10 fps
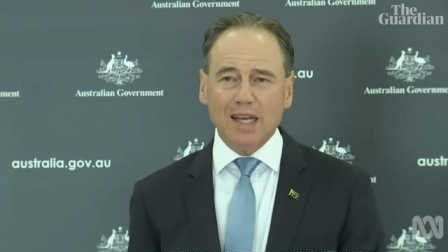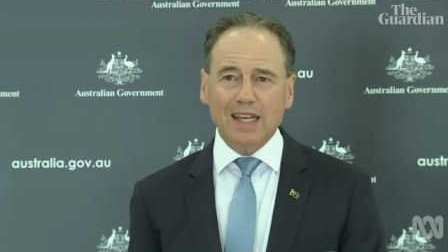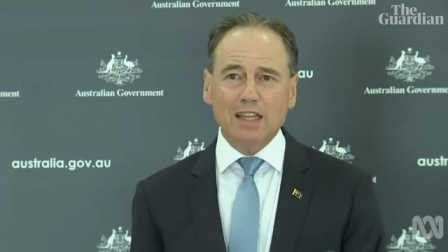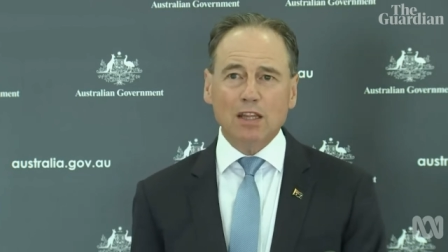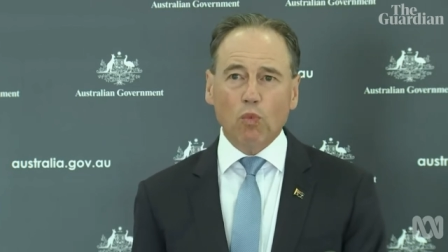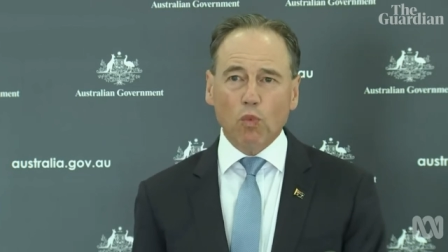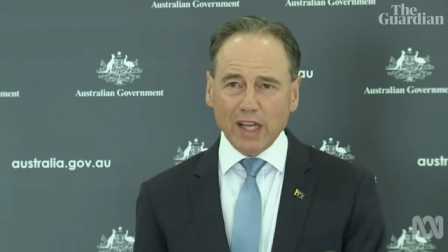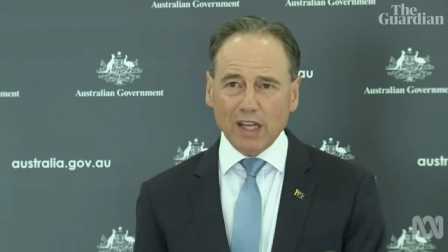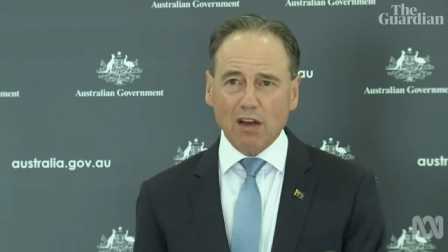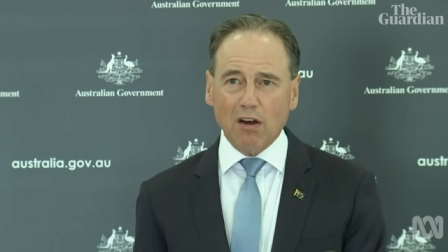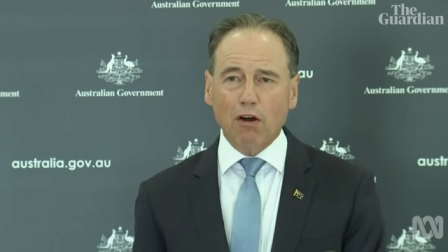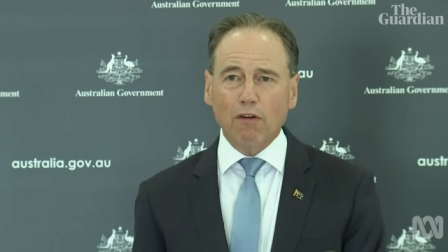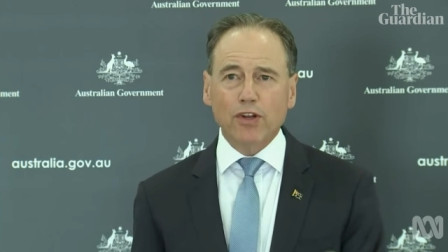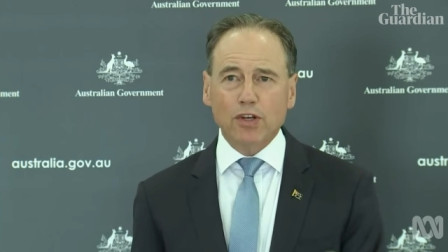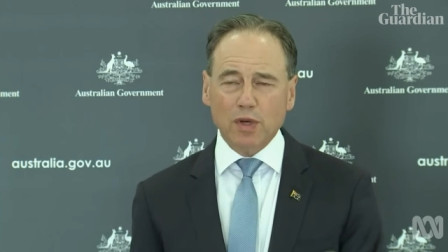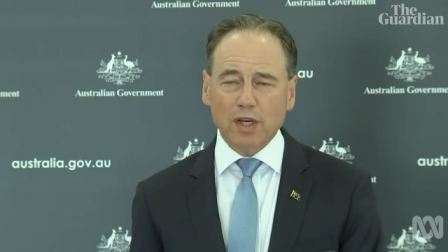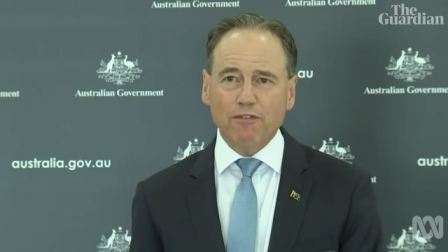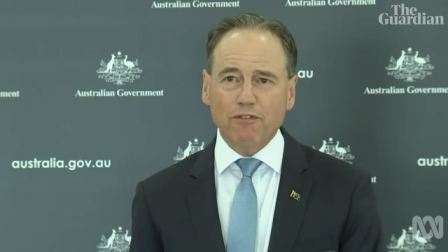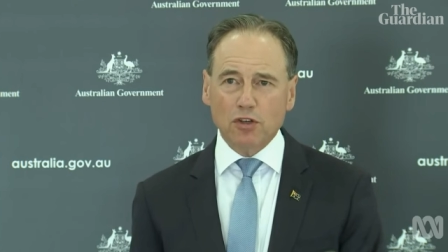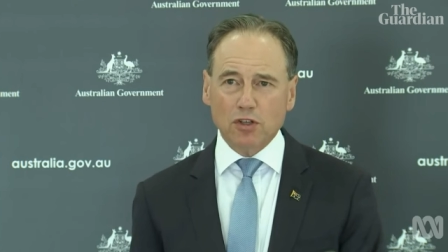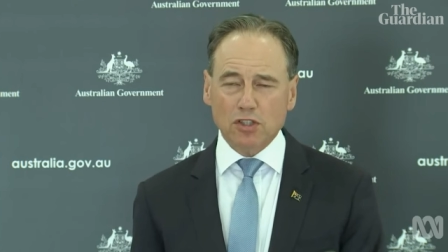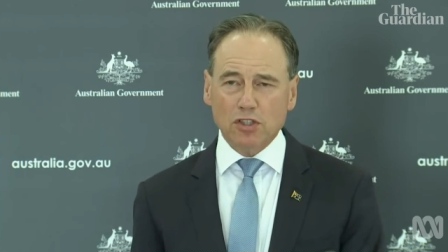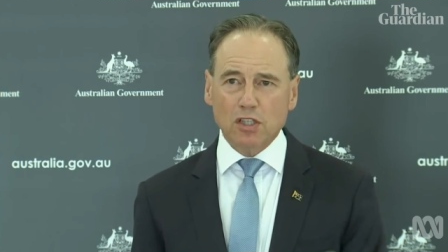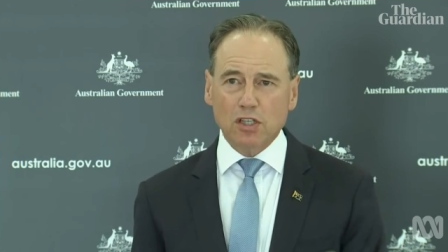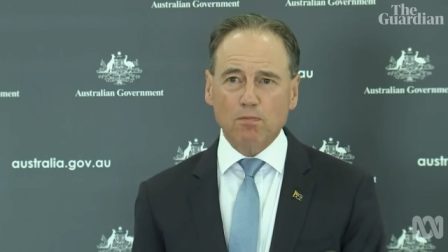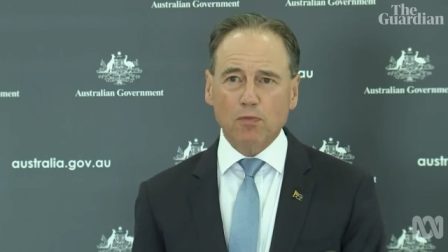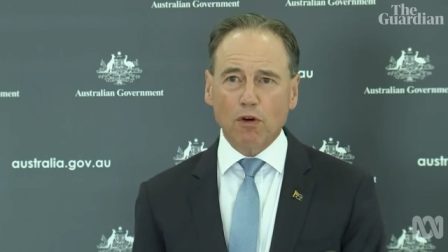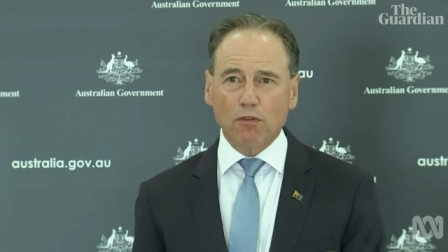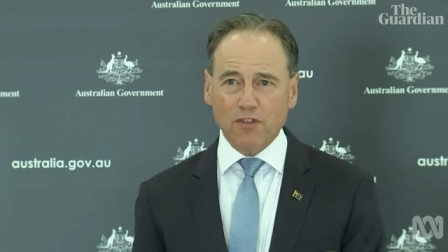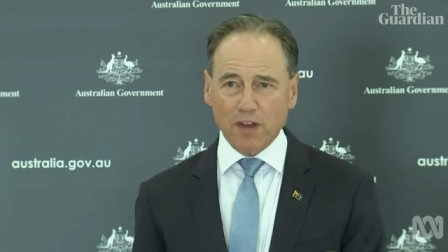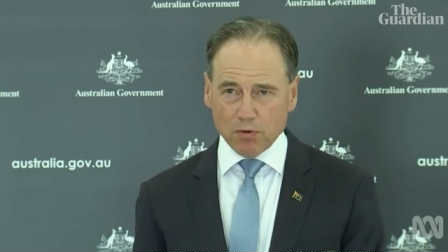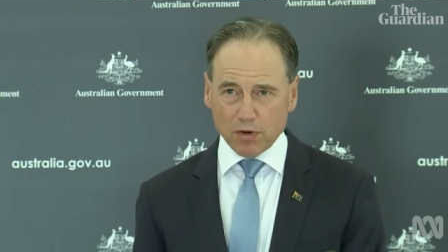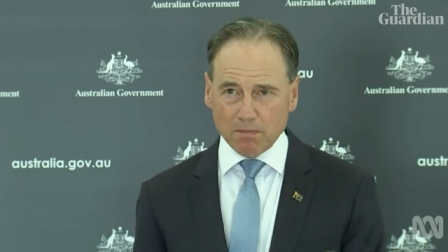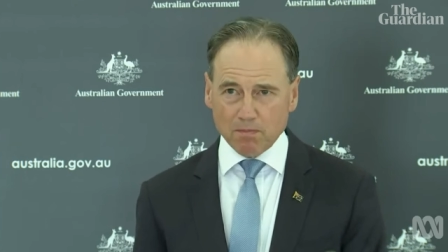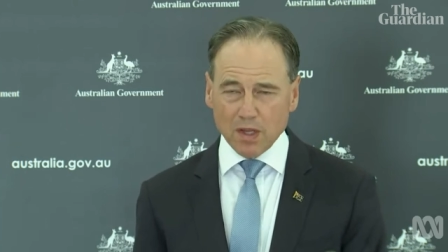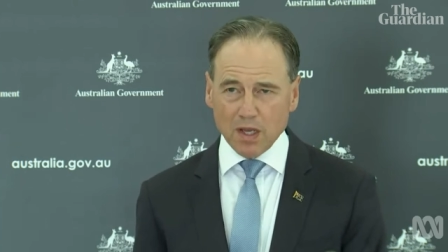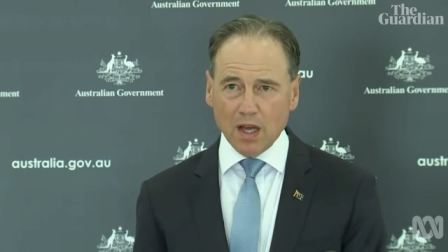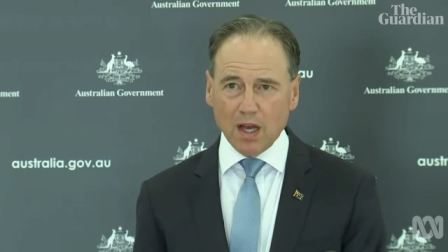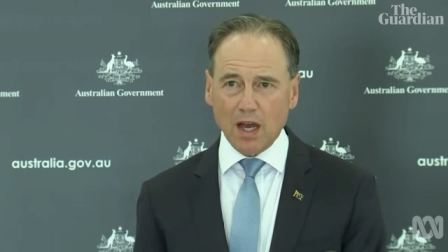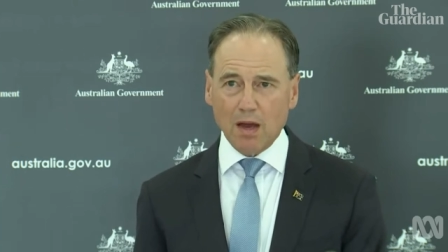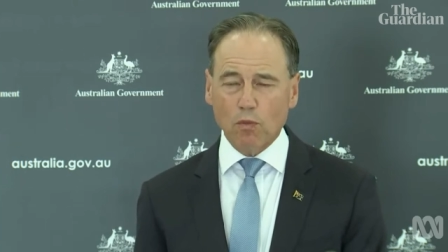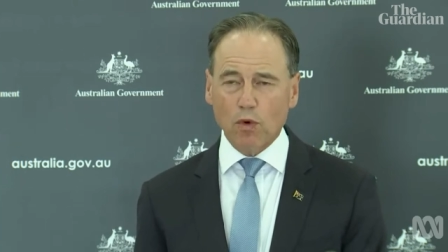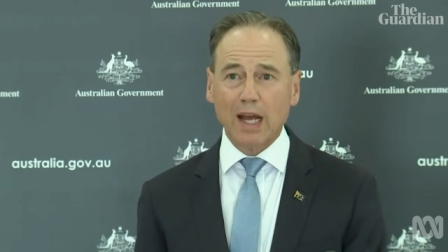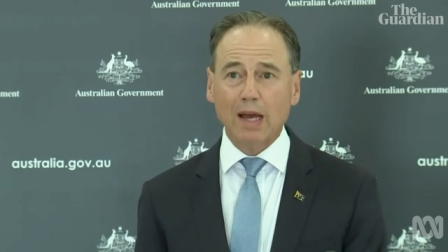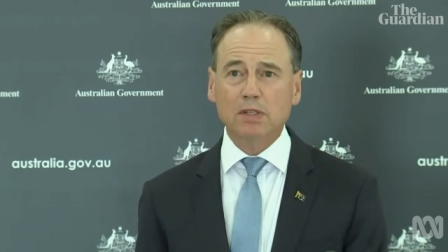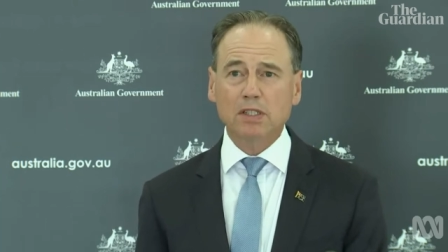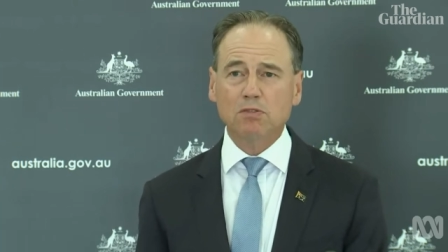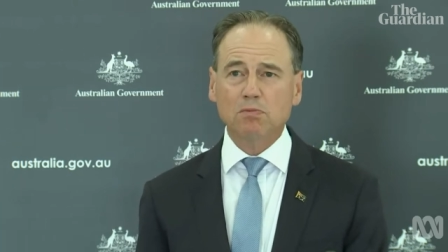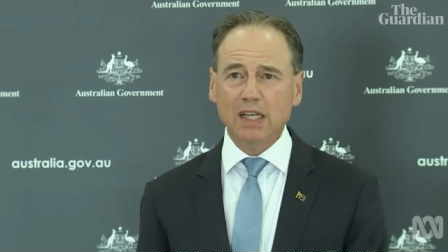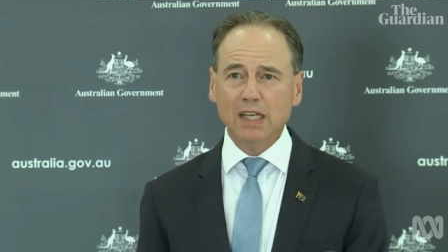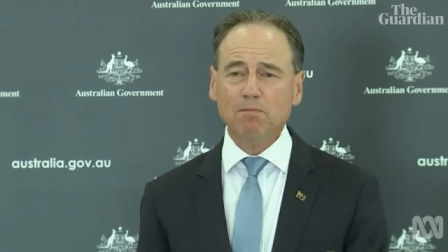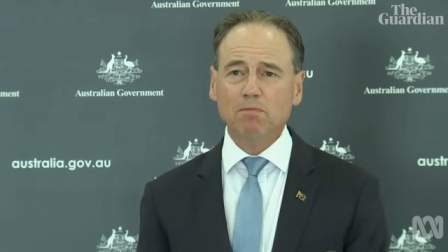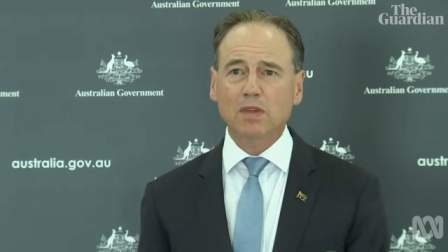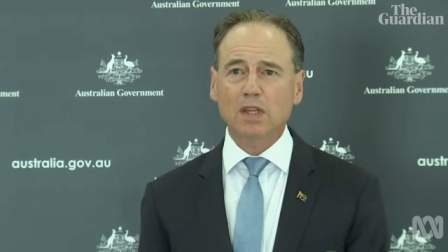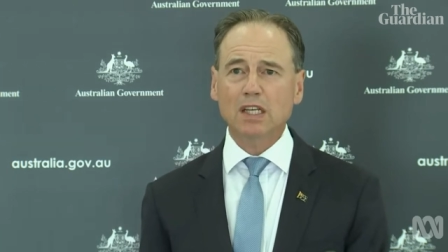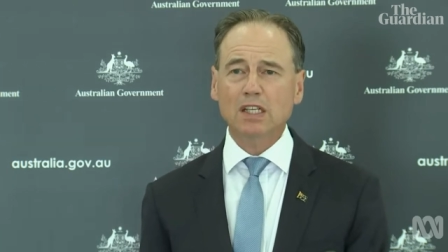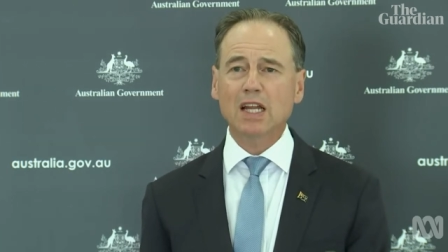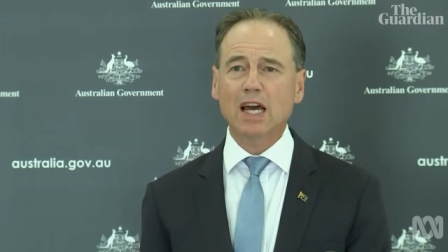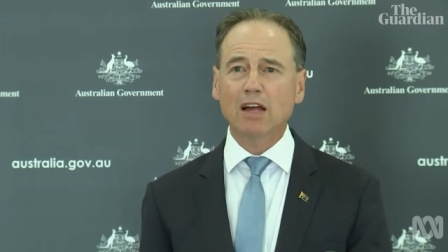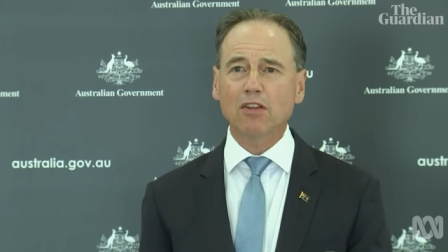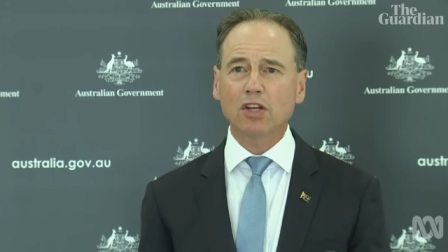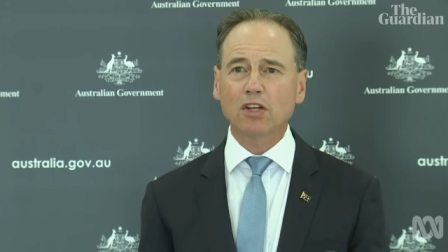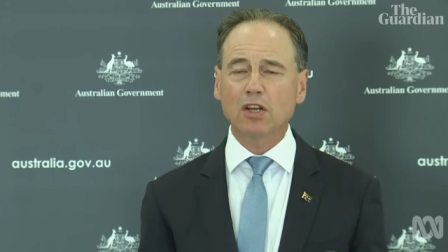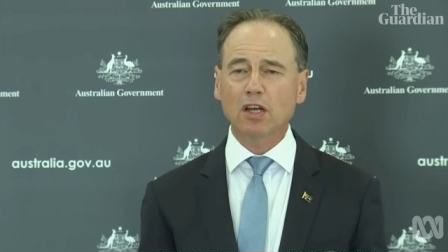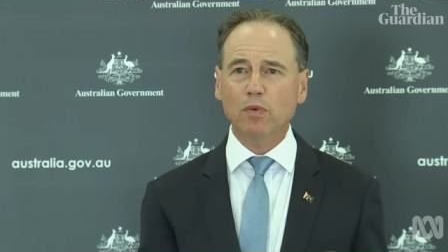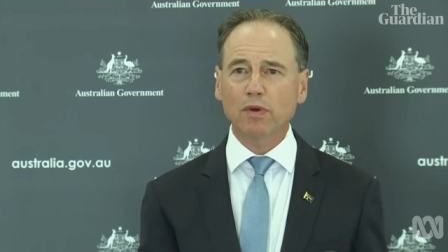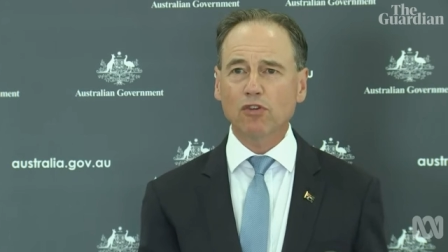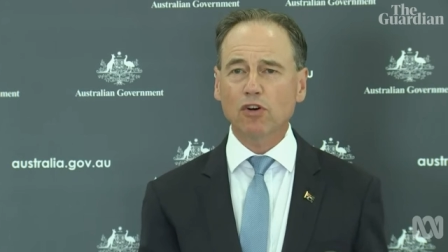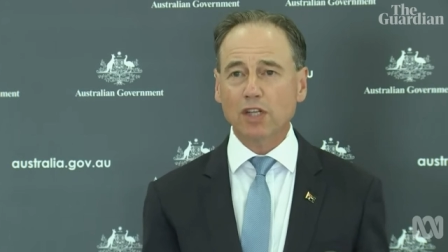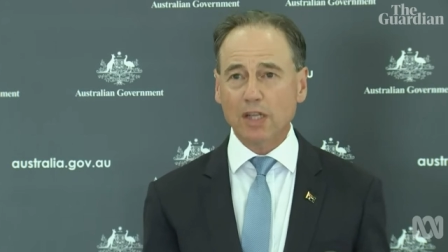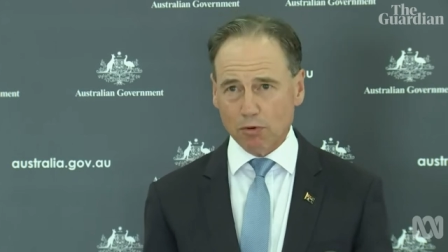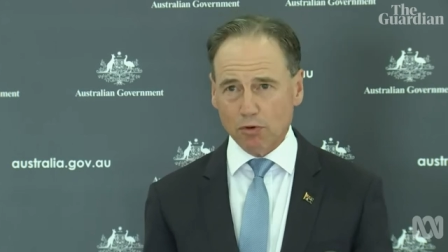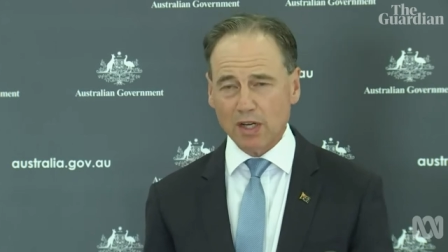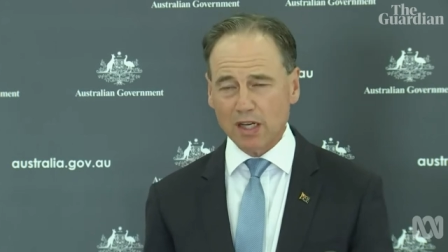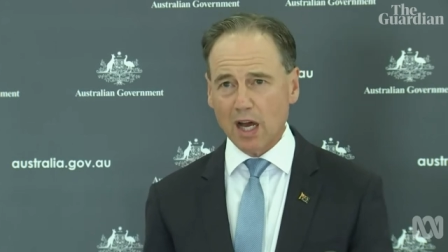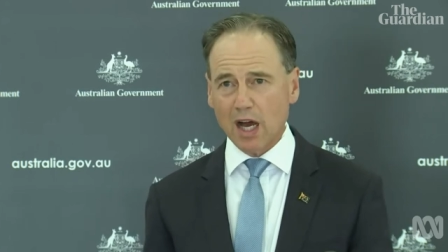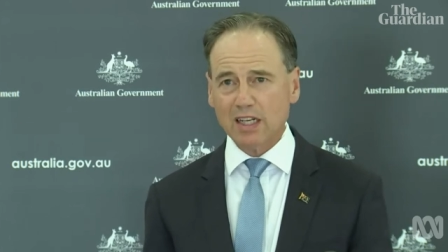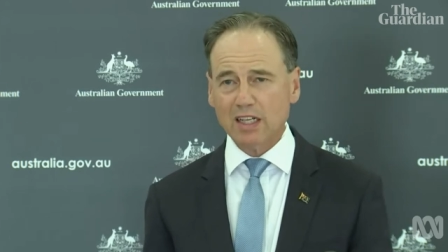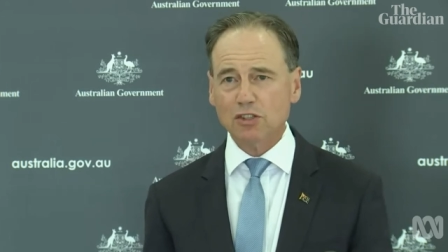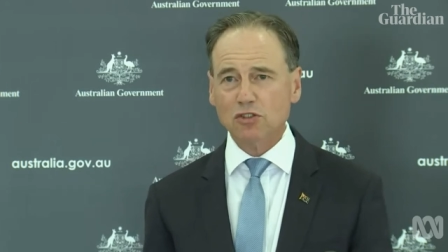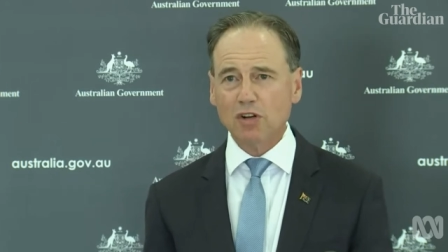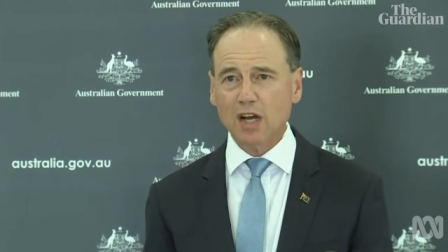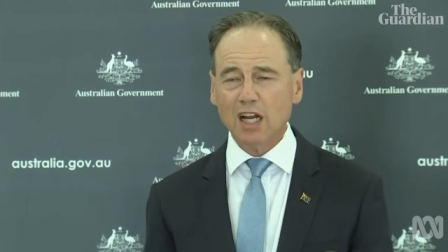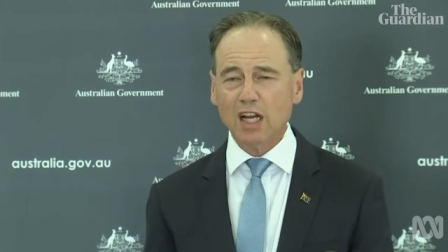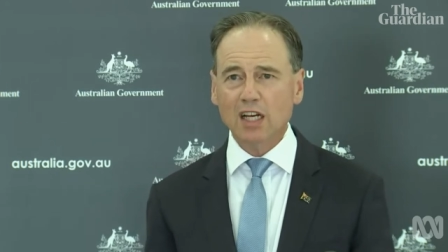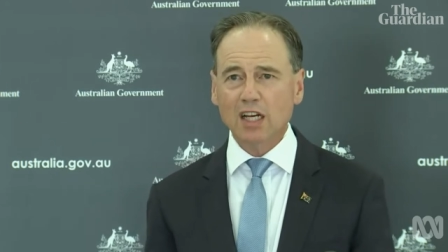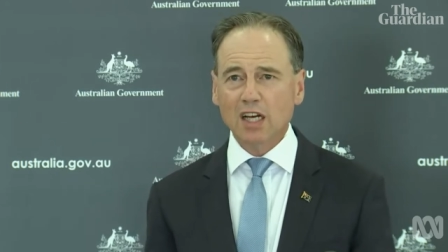in the week of the 21st of February. What happens from here is, now that we've got the double green light in Australia,